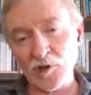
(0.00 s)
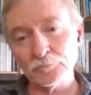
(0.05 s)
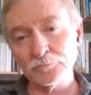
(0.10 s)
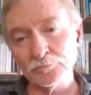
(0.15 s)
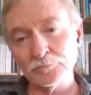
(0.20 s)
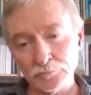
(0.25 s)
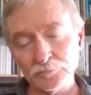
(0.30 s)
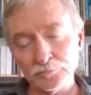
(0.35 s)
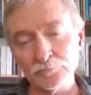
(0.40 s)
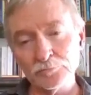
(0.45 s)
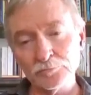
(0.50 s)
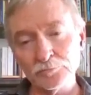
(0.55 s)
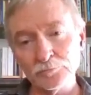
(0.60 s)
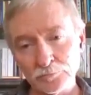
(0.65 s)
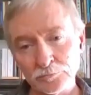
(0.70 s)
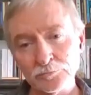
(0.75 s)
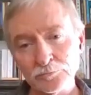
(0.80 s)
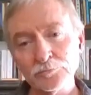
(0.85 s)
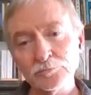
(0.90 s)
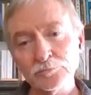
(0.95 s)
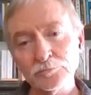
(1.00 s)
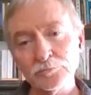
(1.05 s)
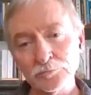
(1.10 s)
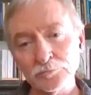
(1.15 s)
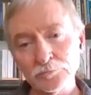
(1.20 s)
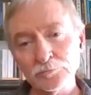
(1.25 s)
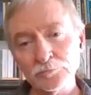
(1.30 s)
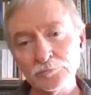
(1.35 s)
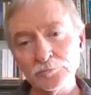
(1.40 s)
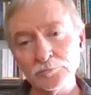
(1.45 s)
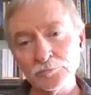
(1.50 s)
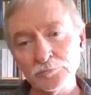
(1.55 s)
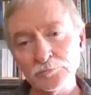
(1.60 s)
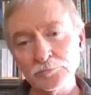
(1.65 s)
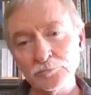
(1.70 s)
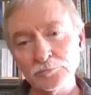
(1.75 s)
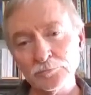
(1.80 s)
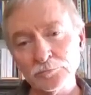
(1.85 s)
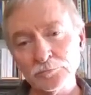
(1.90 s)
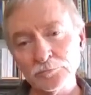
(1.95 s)
you know, even if it, you know, it's.
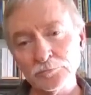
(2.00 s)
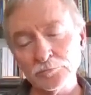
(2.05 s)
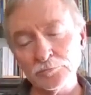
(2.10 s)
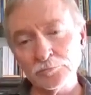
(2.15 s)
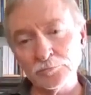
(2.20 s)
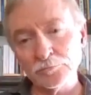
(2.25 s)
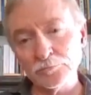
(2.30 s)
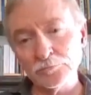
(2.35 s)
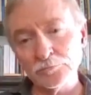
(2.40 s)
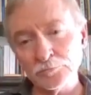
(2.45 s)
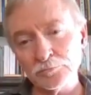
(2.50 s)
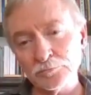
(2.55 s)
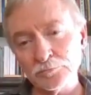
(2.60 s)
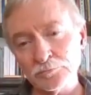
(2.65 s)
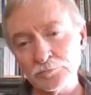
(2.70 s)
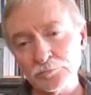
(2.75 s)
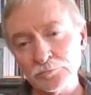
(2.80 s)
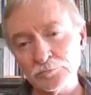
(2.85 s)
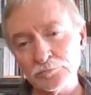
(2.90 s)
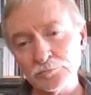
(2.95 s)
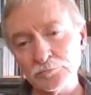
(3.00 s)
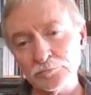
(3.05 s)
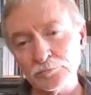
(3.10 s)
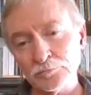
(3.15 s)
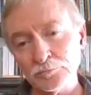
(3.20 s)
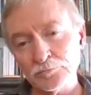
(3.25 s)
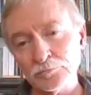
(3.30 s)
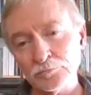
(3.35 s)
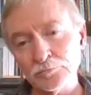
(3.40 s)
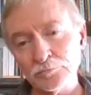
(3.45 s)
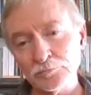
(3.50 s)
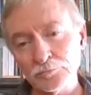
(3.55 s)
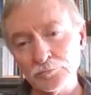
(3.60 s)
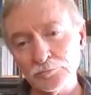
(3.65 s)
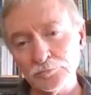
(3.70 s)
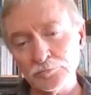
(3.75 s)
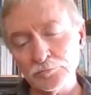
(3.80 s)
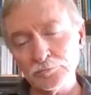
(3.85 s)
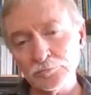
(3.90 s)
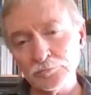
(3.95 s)
Like they're providing the
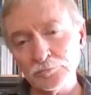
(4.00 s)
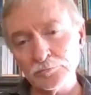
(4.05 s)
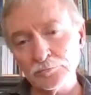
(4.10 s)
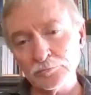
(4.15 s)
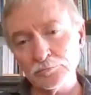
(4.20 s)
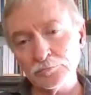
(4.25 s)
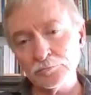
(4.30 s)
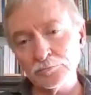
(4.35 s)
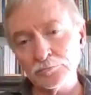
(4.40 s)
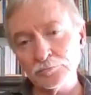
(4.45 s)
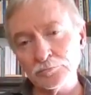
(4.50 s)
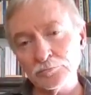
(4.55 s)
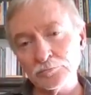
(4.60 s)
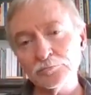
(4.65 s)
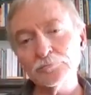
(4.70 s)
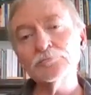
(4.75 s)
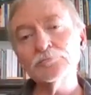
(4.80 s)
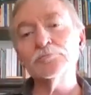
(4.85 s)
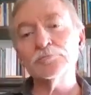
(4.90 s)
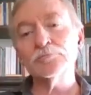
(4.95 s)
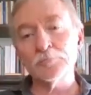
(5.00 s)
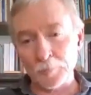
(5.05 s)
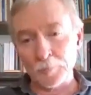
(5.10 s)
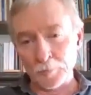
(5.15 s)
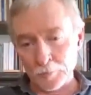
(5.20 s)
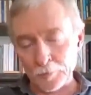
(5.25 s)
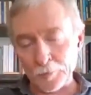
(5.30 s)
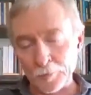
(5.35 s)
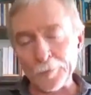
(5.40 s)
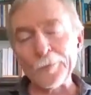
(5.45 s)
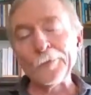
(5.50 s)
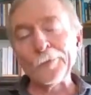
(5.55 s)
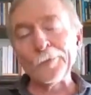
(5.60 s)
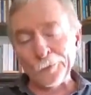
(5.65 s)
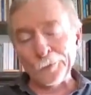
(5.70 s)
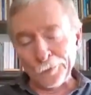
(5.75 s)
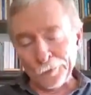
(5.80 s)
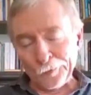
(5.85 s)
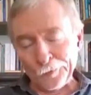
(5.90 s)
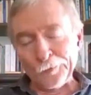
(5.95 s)
foundation, right, to build upon. Right? We didn't
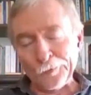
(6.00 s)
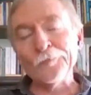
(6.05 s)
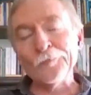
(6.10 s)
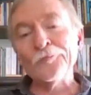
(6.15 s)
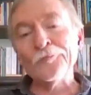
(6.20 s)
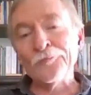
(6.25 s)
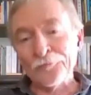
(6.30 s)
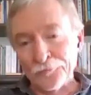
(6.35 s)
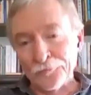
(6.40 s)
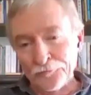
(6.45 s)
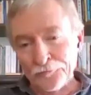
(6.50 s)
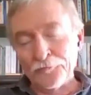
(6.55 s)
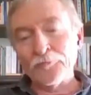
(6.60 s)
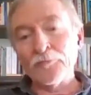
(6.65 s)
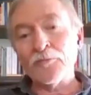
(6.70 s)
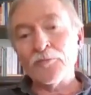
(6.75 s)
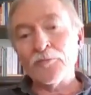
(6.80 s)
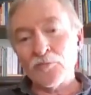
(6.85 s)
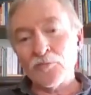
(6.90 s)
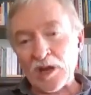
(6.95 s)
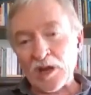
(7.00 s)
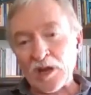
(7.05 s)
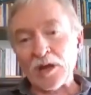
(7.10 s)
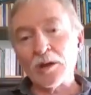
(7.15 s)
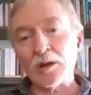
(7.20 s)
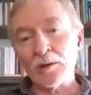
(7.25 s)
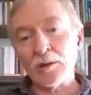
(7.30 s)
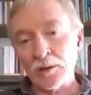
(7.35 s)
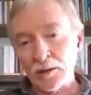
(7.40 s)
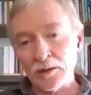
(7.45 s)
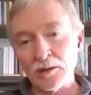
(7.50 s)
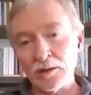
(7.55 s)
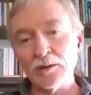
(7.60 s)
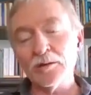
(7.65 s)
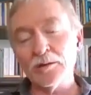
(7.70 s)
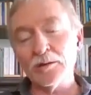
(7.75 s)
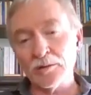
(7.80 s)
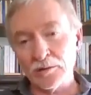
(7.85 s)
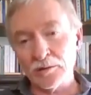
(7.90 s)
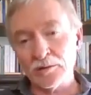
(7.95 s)
get the neoclassical econ-
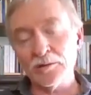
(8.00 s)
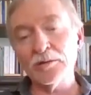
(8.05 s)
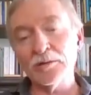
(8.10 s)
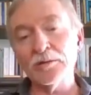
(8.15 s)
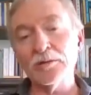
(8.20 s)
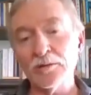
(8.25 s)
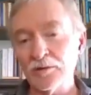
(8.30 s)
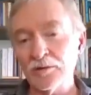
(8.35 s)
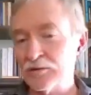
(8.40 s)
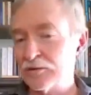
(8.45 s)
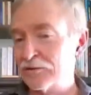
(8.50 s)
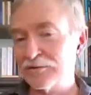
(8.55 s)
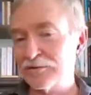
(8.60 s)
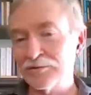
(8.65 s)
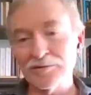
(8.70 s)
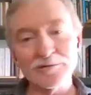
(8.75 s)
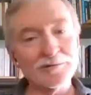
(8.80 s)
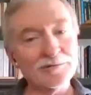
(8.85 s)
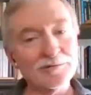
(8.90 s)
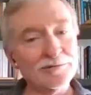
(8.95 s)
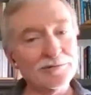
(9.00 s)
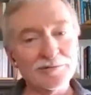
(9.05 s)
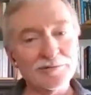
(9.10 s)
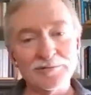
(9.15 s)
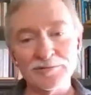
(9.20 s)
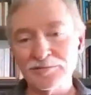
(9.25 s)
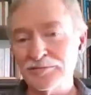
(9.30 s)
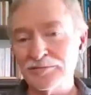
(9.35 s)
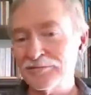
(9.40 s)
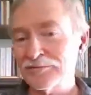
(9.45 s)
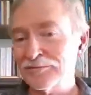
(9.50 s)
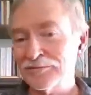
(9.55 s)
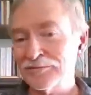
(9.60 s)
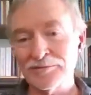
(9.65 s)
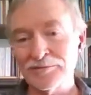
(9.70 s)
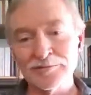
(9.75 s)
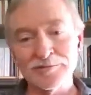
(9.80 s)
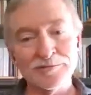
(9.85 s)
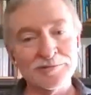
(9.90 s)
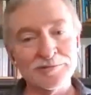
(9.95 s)
version of economics like overnight. It's this whole
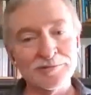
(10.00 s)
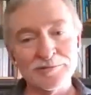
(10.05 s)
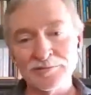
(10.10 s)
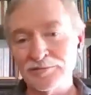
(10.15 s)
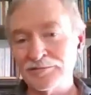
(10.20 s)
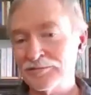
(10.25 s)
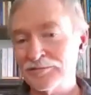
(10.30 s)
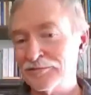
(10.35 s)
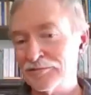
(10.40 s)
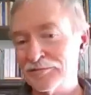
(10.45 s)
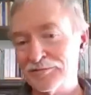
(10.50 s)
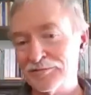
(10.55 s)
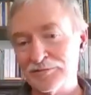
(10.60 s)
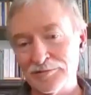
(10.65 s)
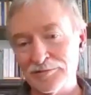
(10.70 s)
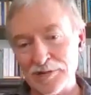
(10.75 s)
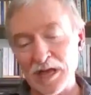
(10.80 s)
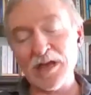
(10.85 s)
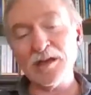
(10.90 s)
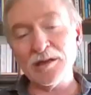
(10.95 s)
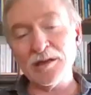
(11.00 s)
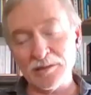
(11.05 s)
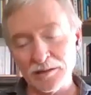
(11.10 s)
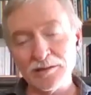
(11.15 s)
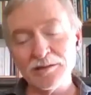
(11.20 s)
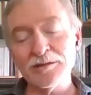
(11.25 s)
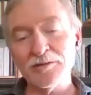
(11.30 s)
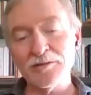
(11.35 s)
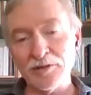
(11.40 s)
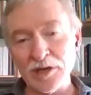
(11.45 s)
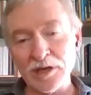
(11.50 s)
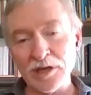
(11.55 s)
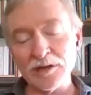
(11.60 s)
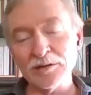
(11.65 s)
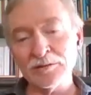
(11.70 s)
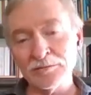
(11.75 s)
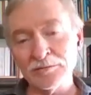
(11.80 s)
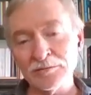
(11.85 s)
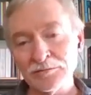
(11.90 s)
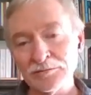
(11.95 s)
process of accretion. And yeah.
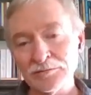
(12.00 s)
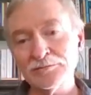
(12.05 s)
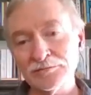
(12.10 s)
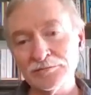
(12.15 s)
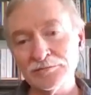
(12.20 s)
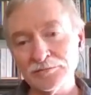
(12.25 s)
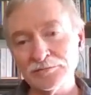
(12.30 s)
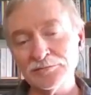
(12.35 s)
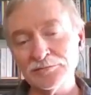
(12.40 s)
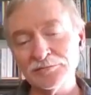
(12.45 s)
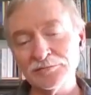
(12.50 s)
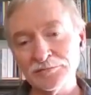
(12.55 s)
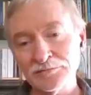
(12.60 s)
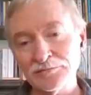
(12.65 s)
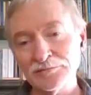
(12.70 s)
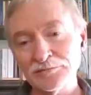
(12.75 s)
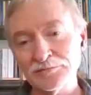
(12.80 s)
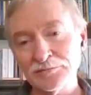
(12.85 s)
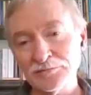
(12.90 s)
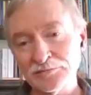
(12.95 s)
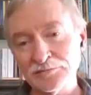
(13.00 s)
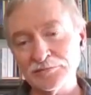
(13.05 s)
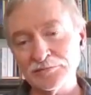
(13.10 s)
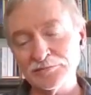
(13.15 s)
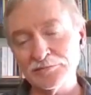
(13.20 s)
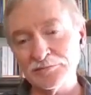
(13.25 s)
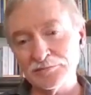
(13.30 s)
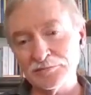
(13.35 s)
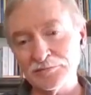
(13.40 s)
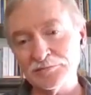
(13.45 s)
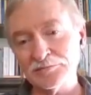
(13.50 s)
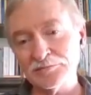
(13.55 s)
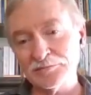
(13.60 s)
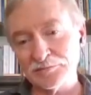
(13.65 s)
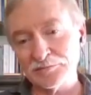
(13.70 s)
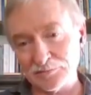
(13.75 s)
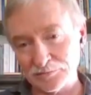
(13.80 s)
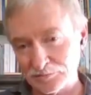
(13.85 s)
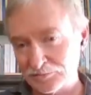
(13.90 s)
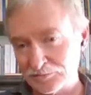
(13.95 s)
so, okay, Rosetto and the,
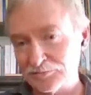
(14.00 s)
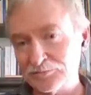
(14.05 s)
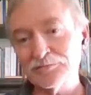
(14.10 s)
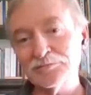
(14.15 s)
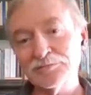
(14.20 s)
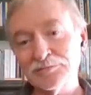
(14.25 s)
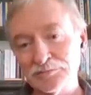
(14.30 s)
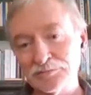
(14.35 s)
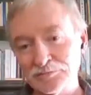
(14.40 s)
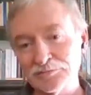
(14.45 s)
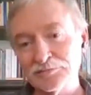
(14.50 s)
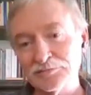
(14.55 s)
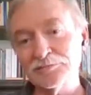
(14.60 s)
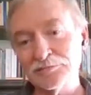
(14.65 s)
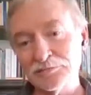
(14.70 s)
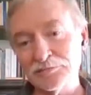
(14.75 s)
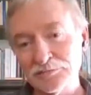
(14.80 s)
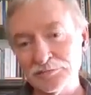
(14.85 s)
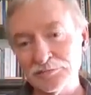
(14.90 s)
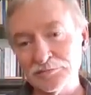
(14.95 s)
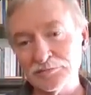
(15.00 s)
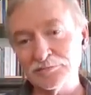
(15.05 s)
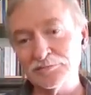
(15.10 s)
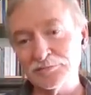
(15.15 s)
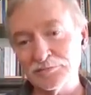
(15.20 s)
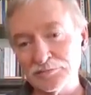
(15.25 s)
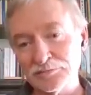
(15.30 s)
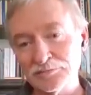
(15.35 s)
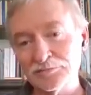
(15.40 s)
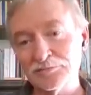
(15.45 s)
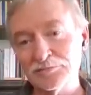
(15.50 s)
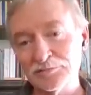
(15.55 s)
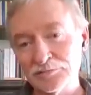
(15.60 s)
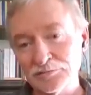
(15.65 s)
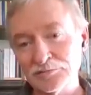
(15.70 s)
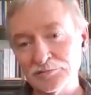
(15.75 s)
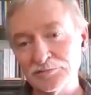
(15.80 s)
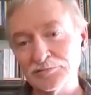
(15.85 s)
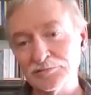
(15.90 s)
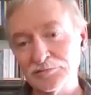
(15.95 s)
you know, uh, disco
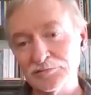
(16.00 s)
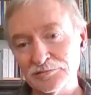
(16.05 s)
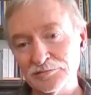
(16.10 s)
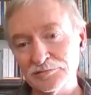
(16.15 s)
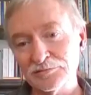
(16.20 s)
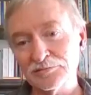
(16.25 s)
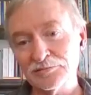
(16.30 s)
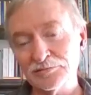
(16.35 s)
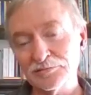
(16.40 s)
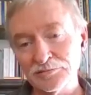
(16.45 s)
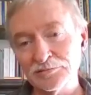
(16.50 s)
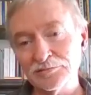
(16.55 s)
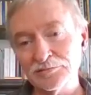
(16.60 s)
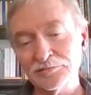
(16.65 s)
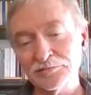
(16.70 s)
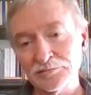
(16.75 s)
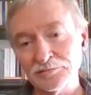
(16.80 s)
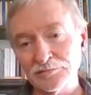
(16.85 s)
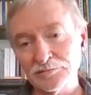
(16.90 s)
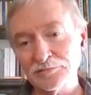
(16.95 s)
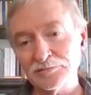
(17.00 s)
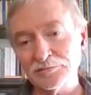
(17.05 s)
people and guerrilla